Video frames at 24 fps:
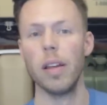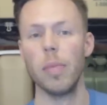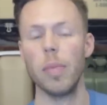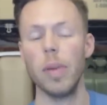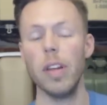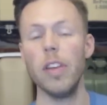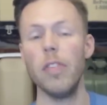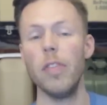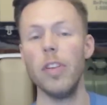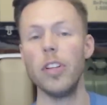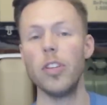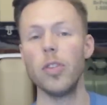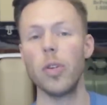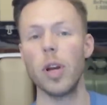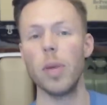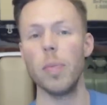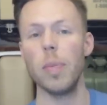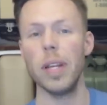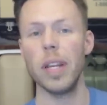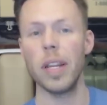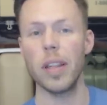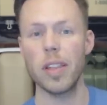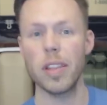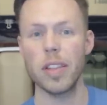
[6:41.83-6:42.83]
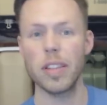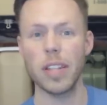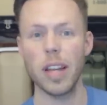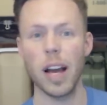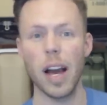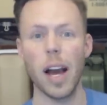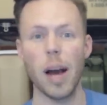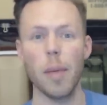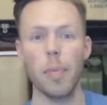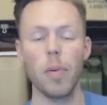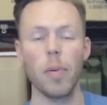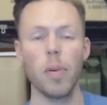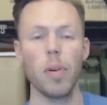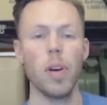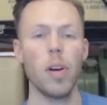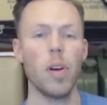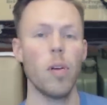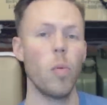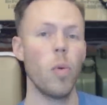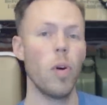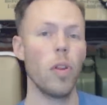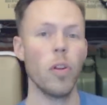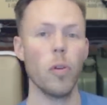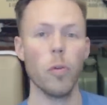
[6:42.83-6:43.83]
individual can be to stop
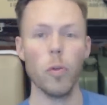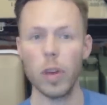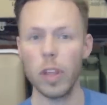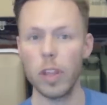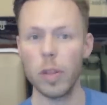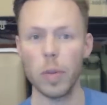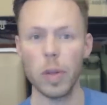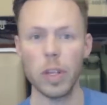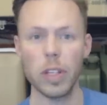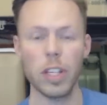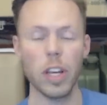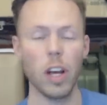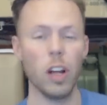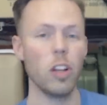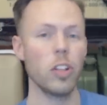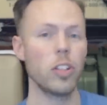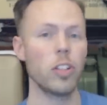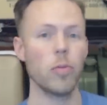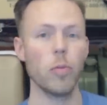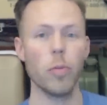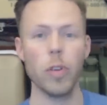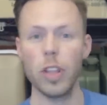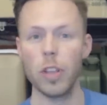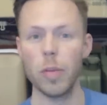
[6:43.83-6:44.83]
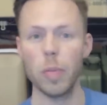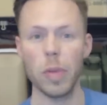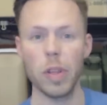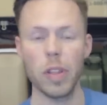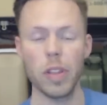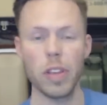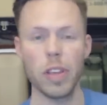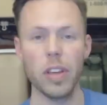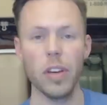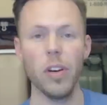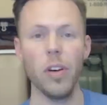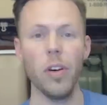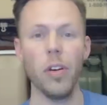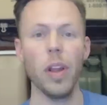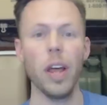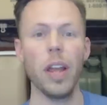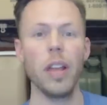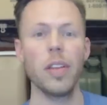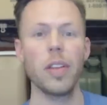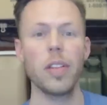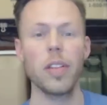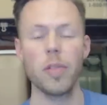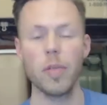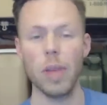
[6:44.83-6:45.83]
when they're reasonably intelligent, reasonably skilled,
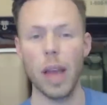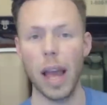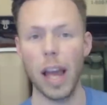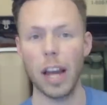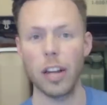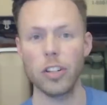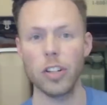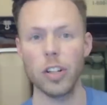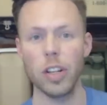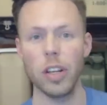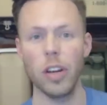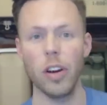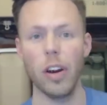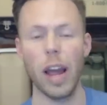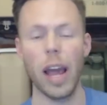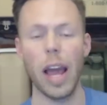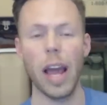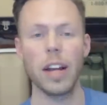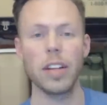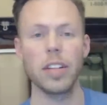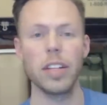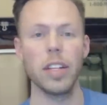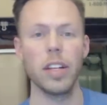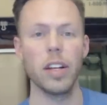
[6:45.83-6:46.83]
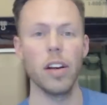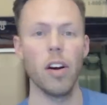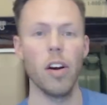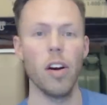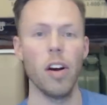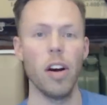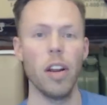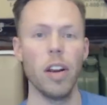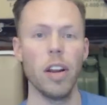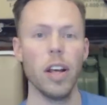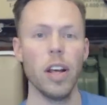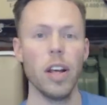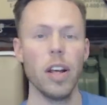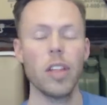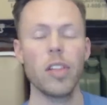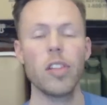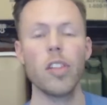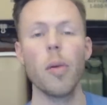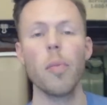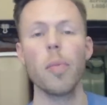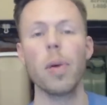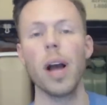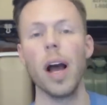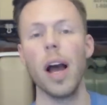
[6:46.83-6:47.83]
and actually are acting on
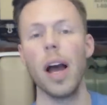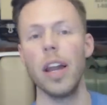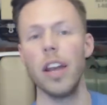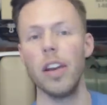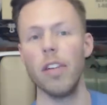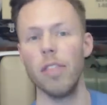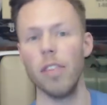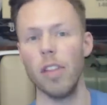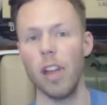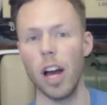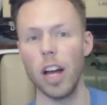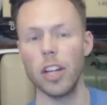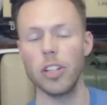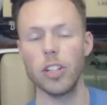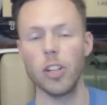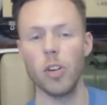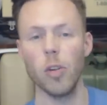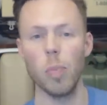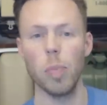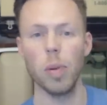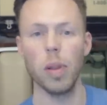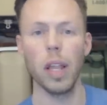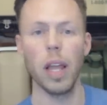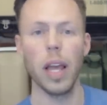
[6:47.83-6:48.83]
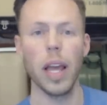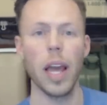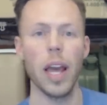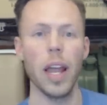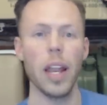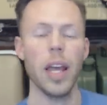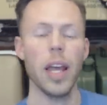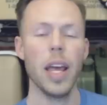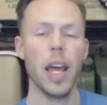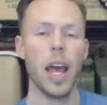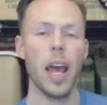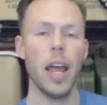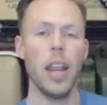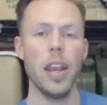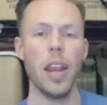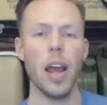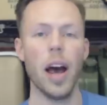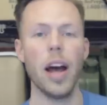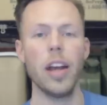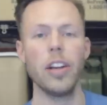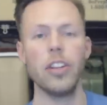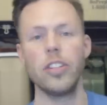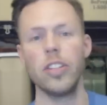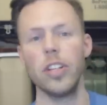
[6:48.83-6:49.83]
some kind of logical plan and
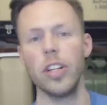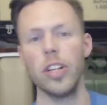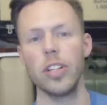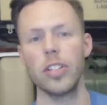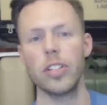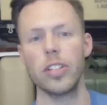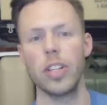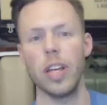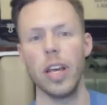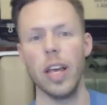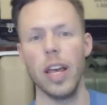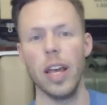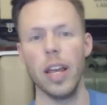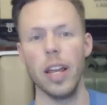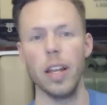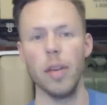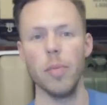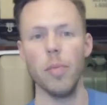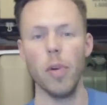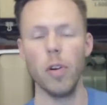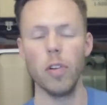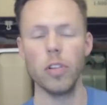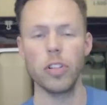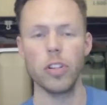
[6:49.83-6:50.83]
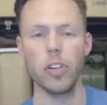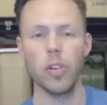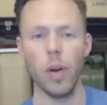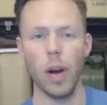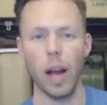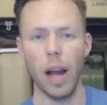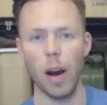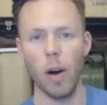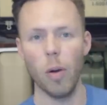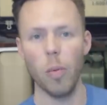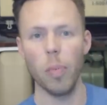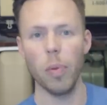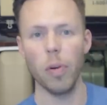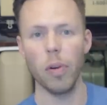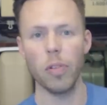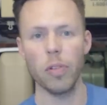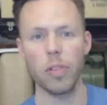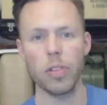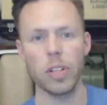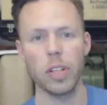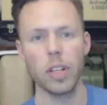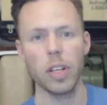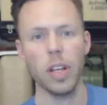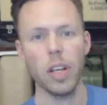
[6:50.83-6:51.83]
not just an emotional
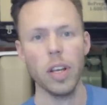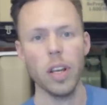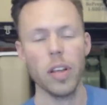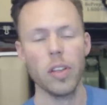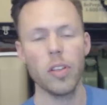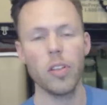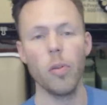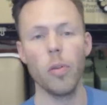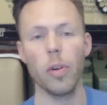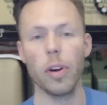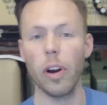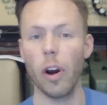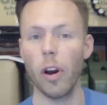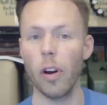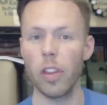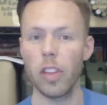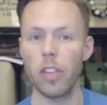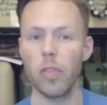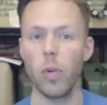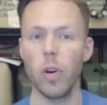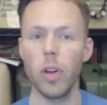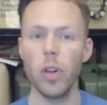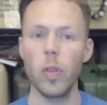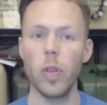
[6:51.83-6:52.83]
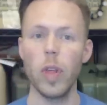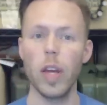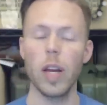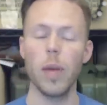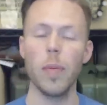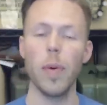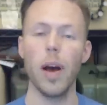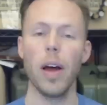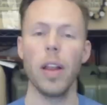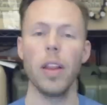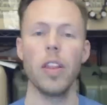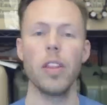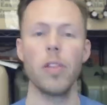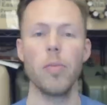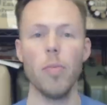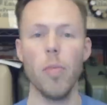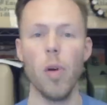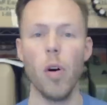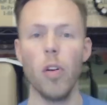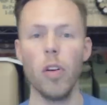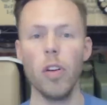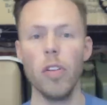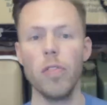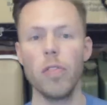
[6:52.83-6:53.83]
outburst. So regardless of what you think about his
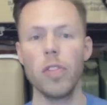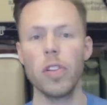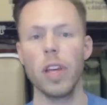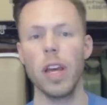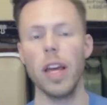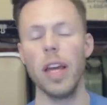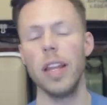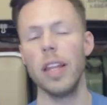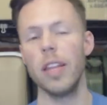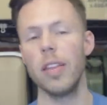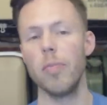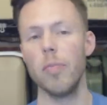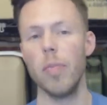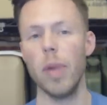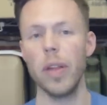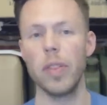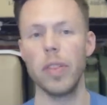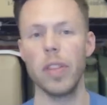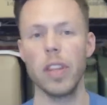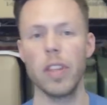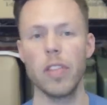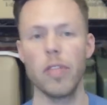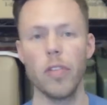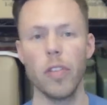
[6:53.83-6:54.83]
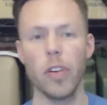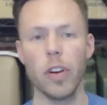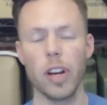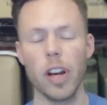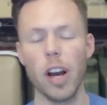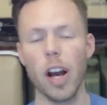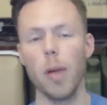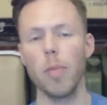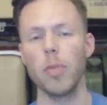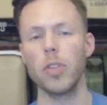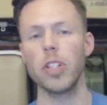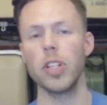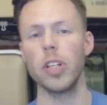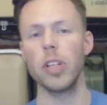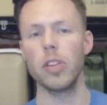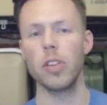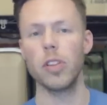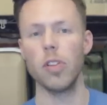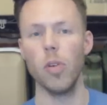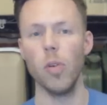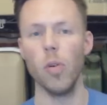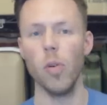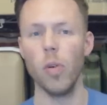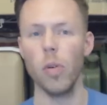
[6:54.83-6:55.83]
motives and his methods for accomplishing his
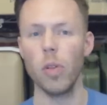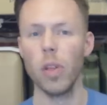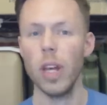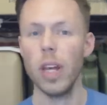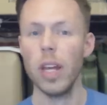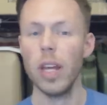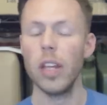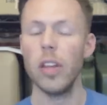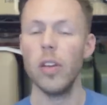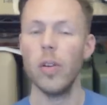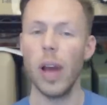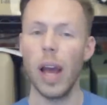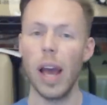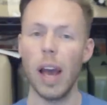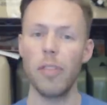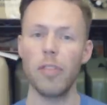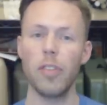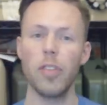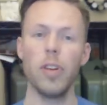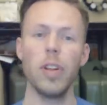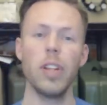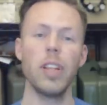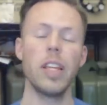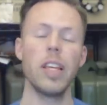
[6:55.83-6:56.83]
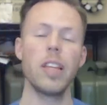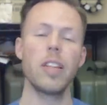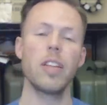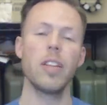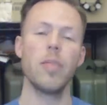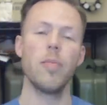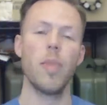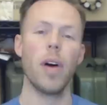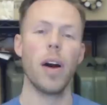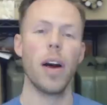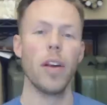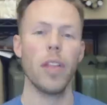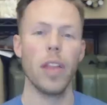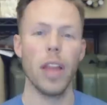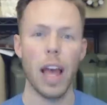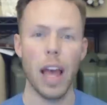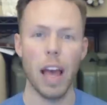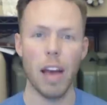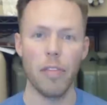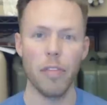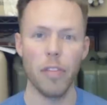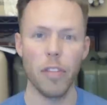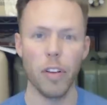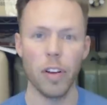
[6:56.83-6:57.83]
goals, you have to at least admire the
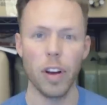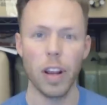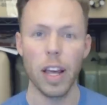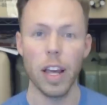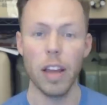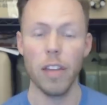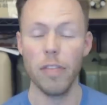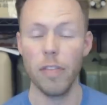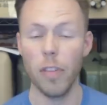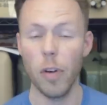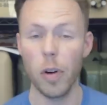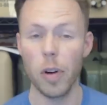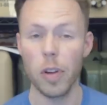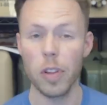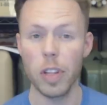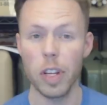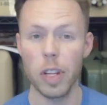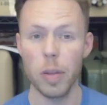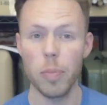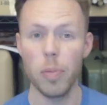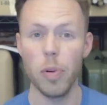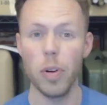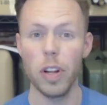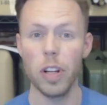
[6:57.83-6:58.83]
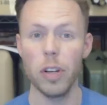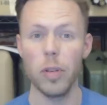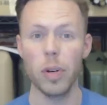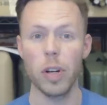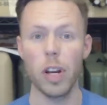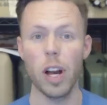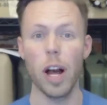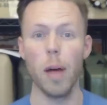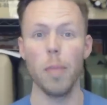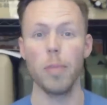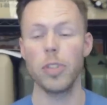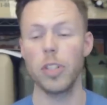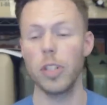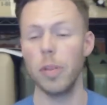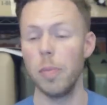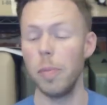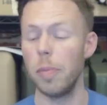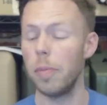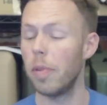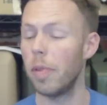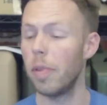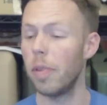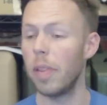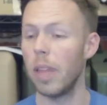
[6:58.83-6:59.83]
effort and focus that he put into
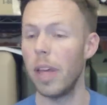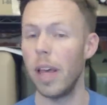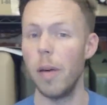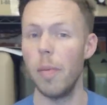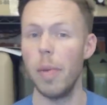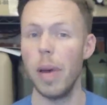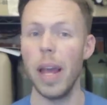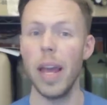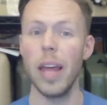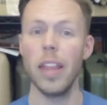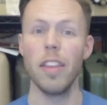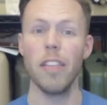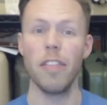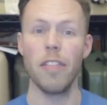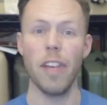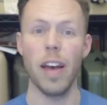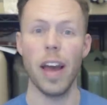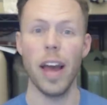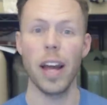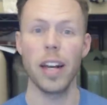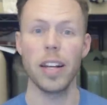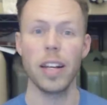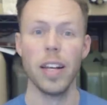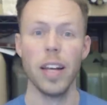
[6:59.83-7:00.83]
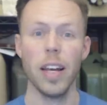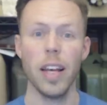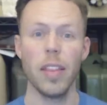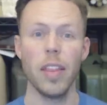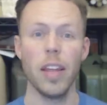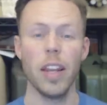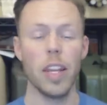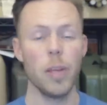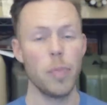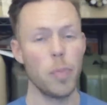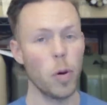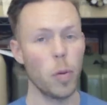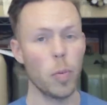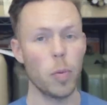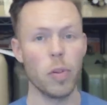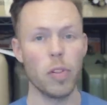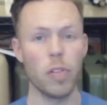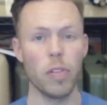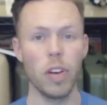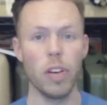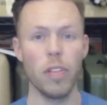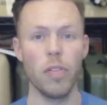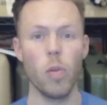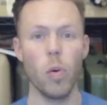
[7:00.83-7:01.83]
accomplishing them, and the fact that he
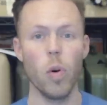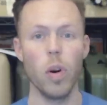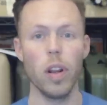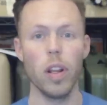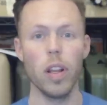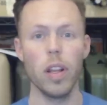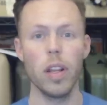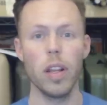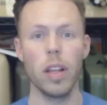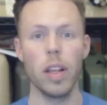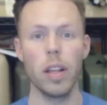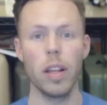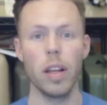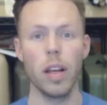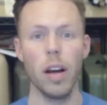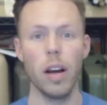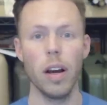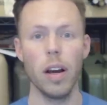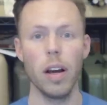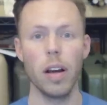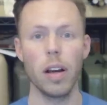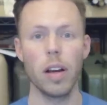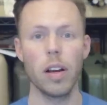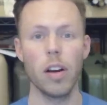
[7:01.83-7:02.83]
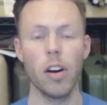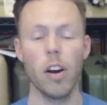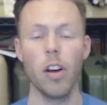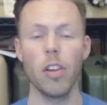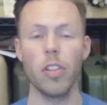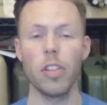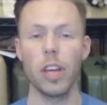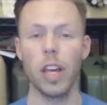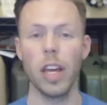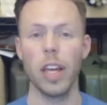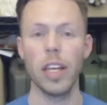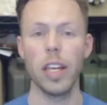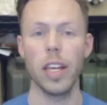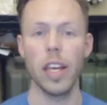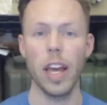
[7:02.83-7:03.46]
purposely avoided uh, causing any